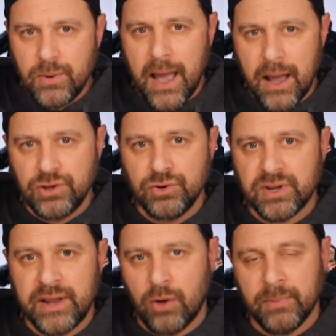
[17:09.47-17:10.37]
how you can
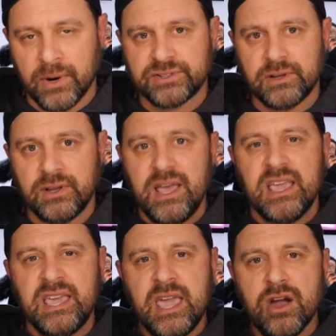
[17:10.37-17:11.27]
help Maersk.
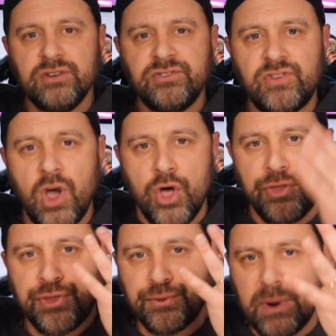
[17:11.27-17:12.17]
Here's
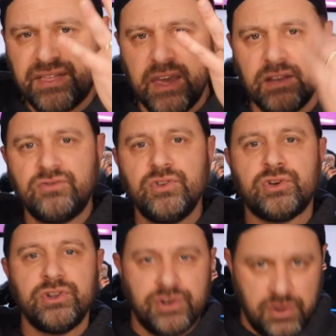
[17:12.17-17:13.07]
3 things you
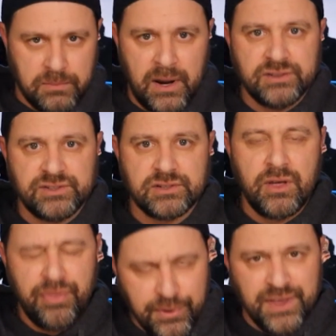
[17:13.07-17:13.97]
can do, Maersk.
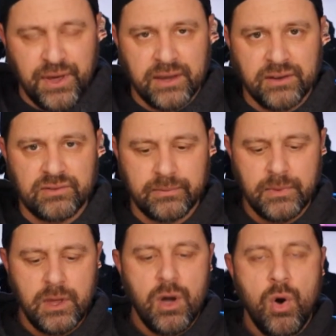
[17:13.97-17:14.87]
3 things.
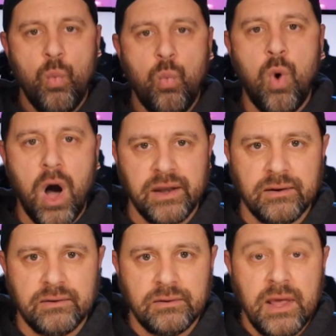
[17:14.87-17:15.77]
1,
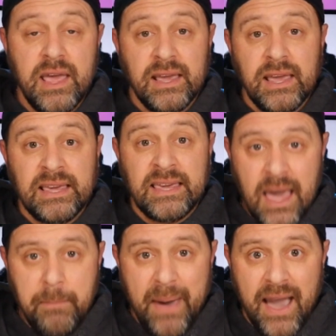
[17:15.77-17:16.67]

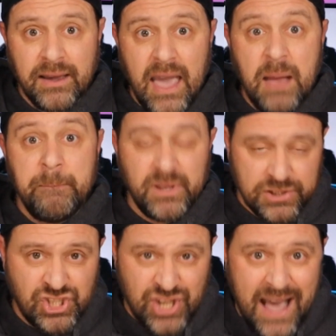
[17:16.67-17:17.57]
get back and
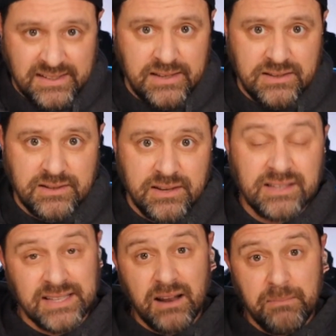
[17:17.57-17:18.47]
build chassis.
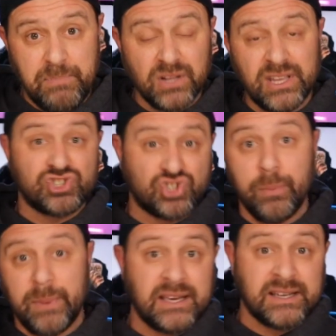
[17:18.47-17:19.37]
Instead of building so
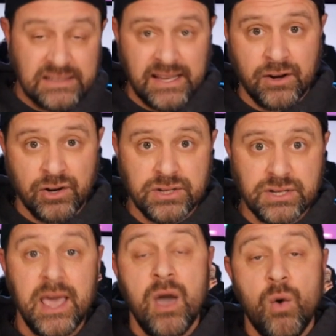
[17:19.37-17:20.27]
many containers,
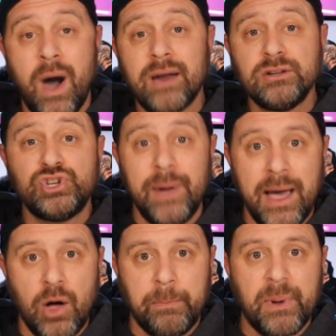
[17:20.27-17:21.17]
why don't you
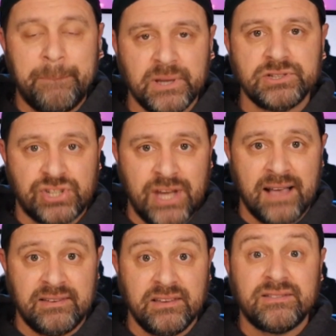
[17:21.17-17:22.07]
help build
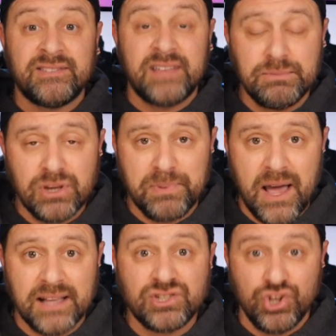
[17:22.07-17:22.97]
chassis? Steamship
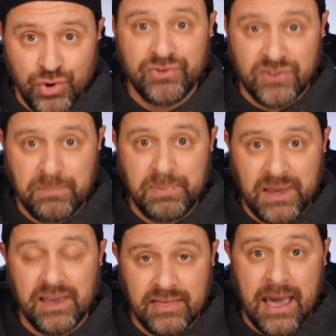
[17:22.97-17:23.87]
lines used to
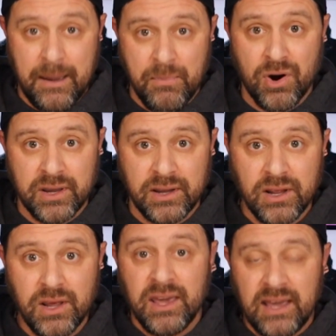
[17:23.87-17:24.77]
be in that market,
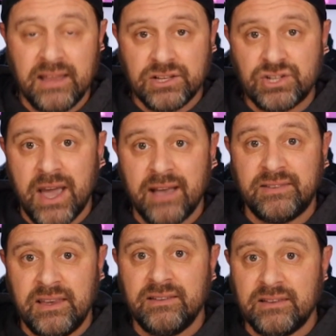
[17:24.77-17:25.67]
in the
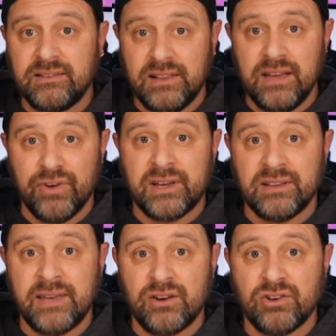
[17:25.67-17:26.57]
chassis and delivering
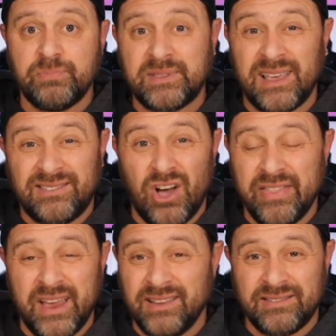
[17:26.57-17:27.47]
containers, but they saw
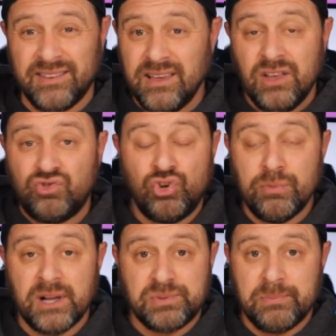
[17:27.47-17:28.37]
that it's too
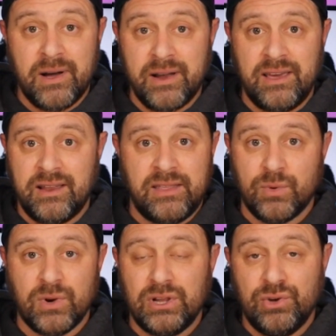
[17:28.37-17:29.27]
much money and they
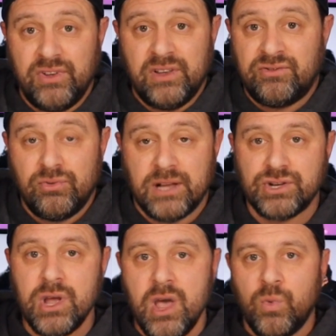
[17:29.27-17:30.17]
were losing too
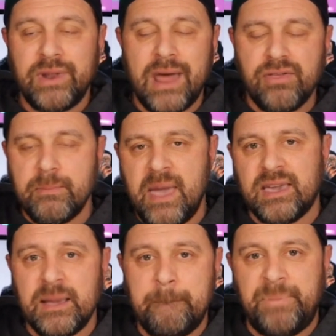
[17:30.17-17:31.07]
much. Well, now they're
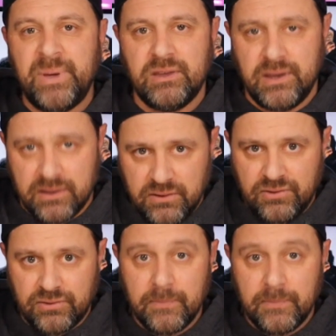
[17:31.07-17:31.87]
making billions.